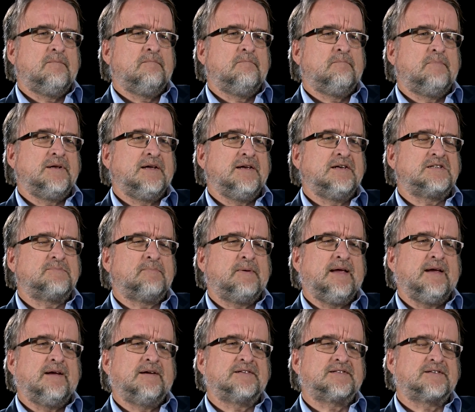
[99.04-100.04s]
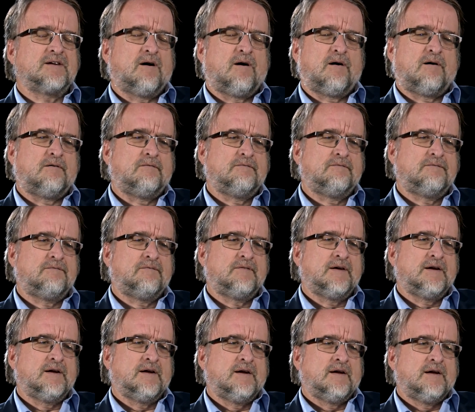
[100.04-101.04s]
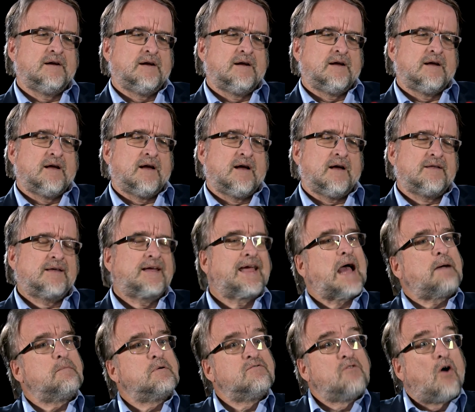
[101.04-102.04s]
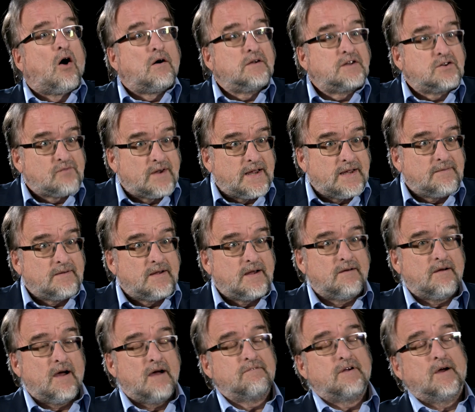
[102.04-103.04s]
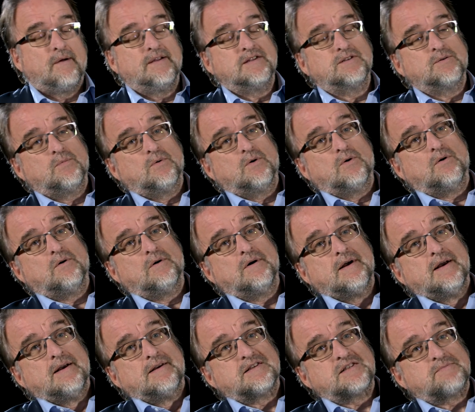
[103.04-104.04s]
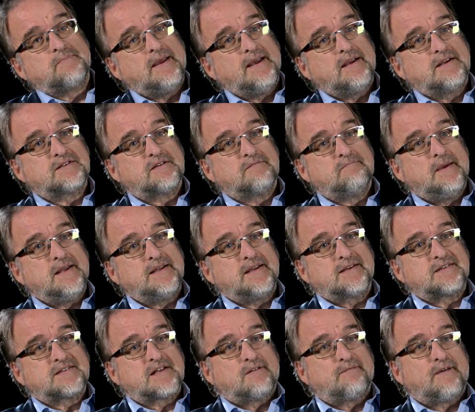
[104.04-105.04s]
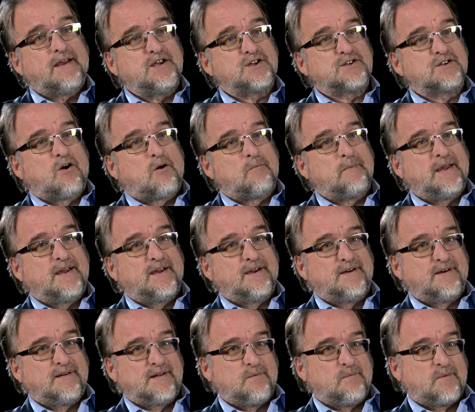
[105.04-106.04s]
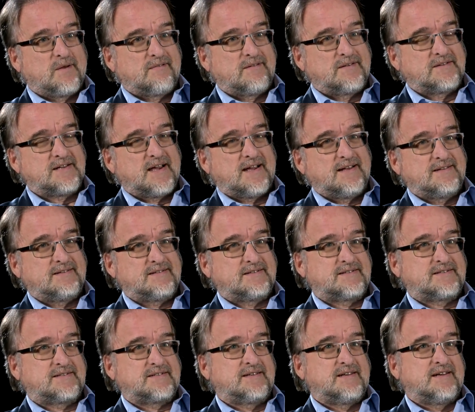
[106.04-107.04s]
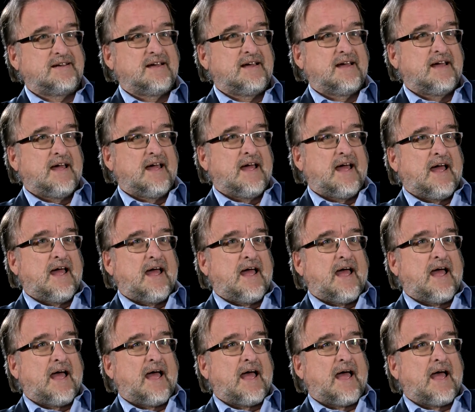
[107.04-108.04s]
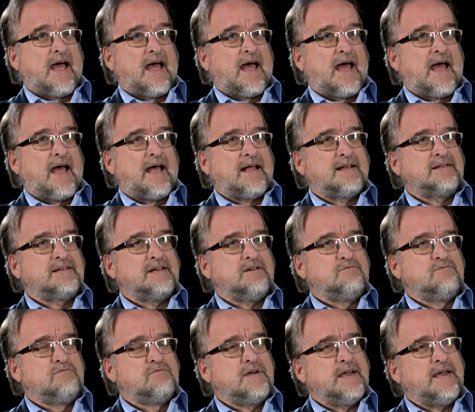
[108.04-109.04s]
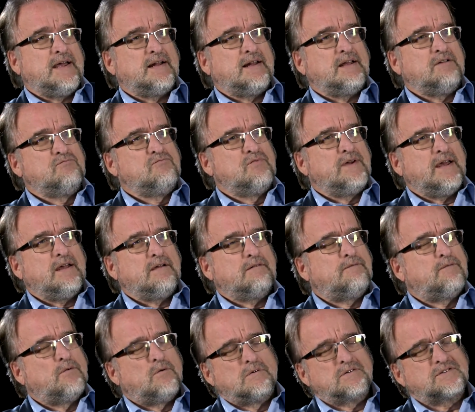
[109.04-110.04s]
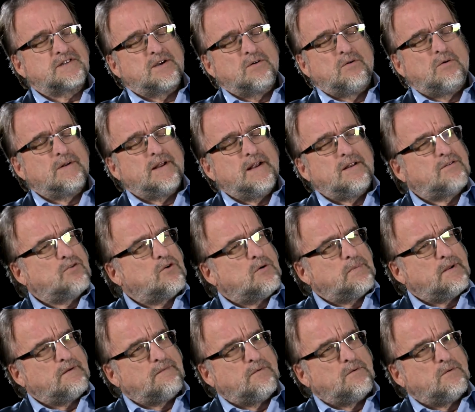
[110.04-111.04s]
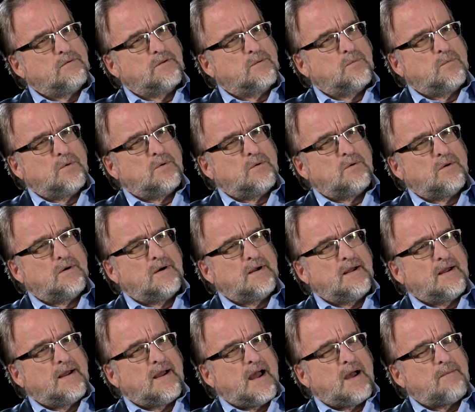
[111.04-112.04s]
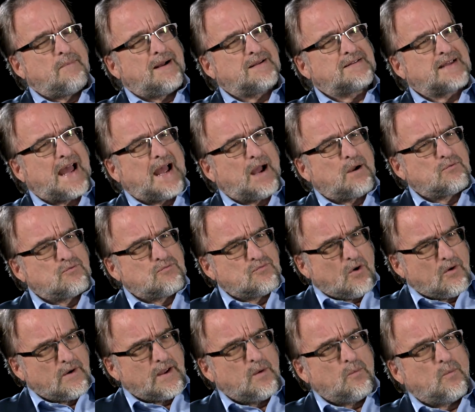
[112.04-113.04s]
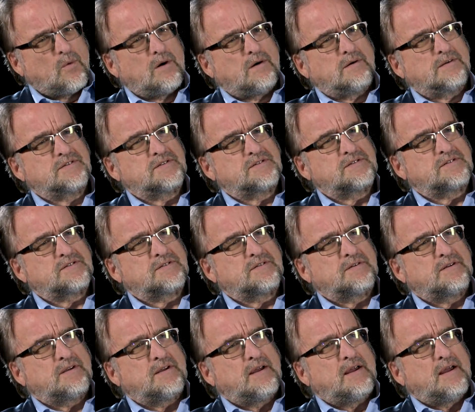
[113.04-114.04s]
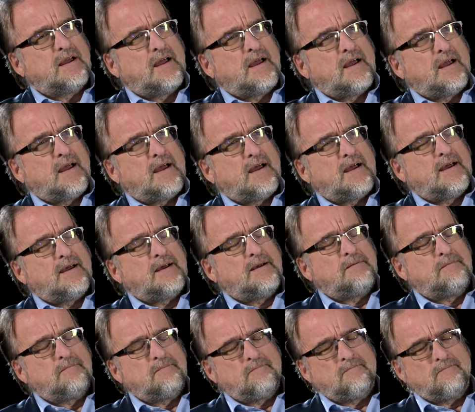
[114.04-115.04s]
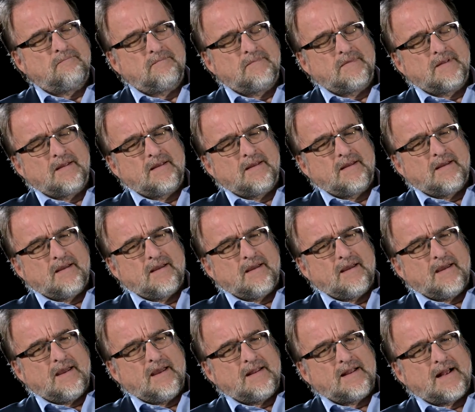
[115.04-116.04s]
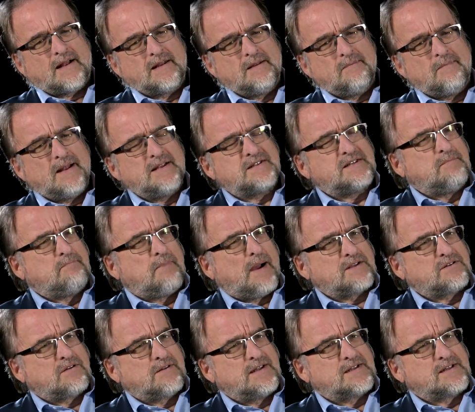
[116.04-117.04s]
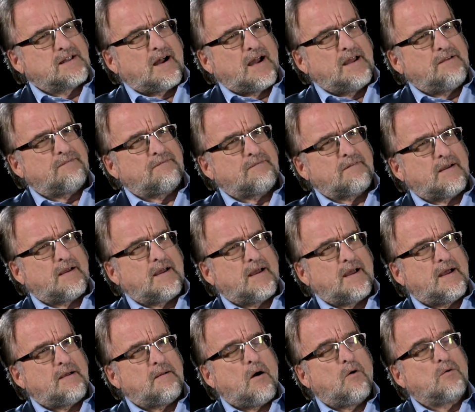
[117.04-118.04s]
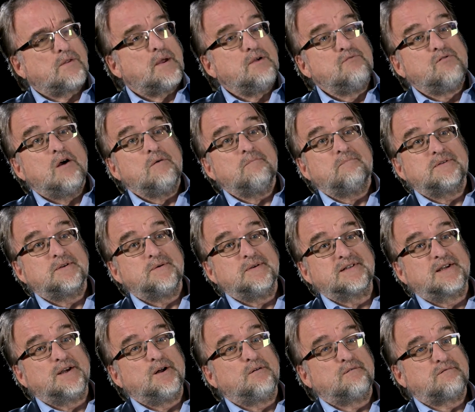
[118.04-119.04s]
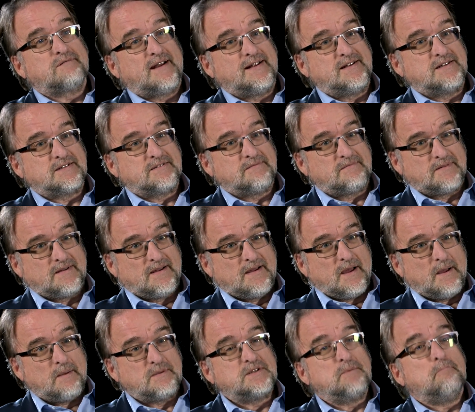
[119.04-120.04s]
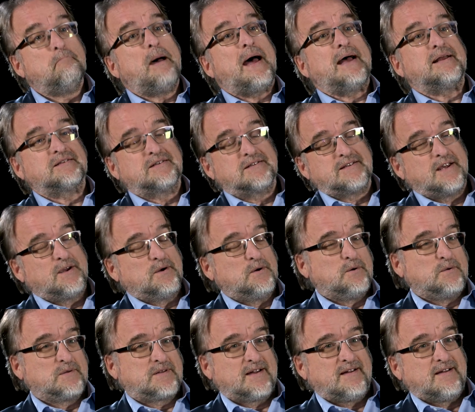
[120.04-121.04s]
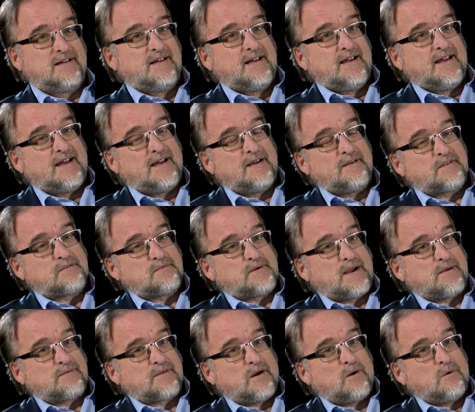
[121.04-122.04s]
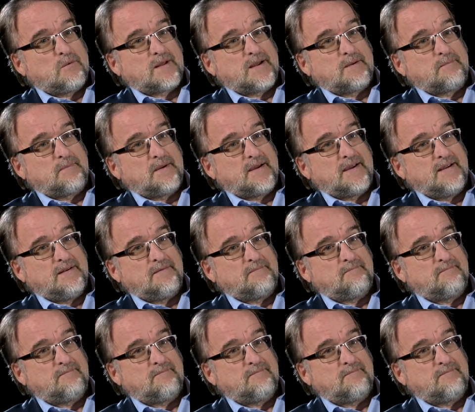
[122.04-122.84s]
But he speaks of the camaraderie of going to war, speaks of meeting a Salvation Army girl in one of the tents, and it really reinforcing all he'd thought before the war about how wrong it was. Mm. It had an immense impact on his life, although he wrote to his girlfriend, to Bess, as he called her, throughout the whole campaign.